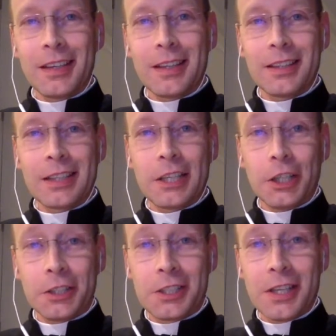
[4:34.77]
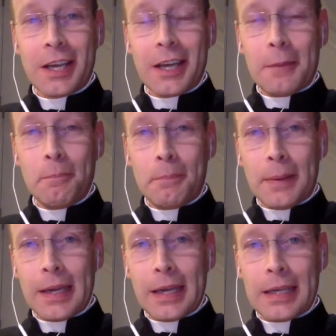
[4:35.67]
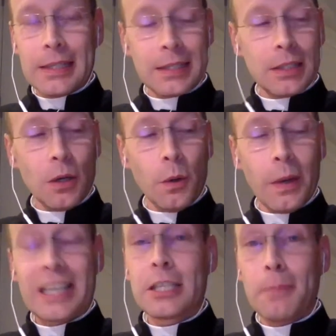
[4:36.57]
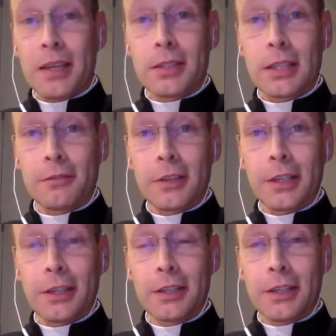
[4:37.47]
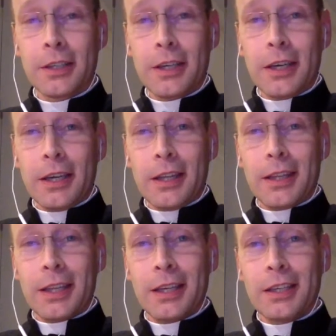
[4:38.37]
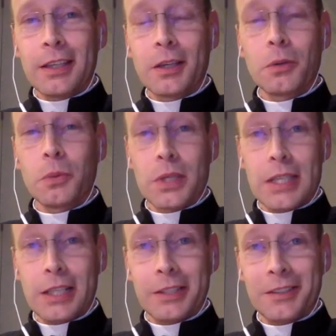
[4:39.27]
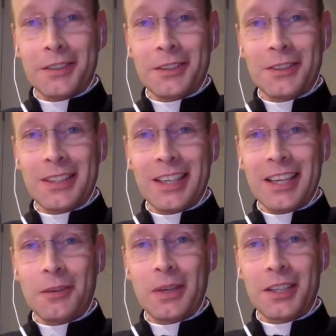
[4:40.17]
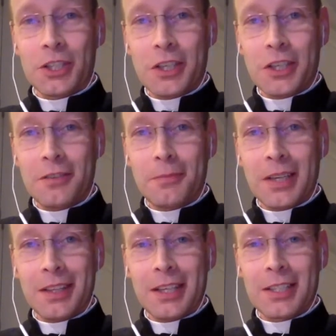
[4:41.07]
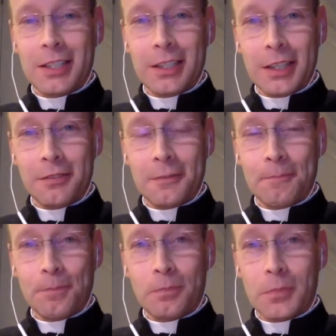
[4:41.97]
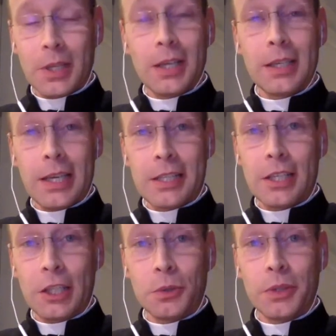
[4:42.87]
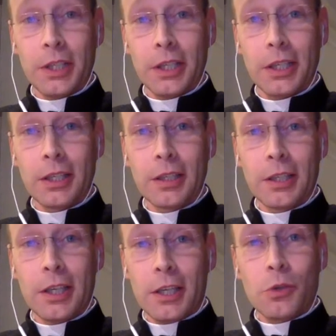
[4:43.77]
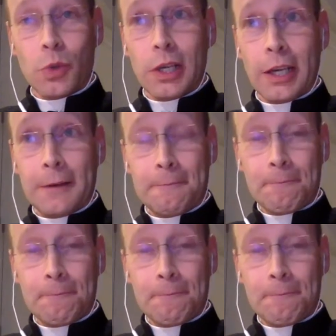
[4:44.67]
that God paid so expensively, then we're done. Okay, we can achieve many things in life, but unless you and I really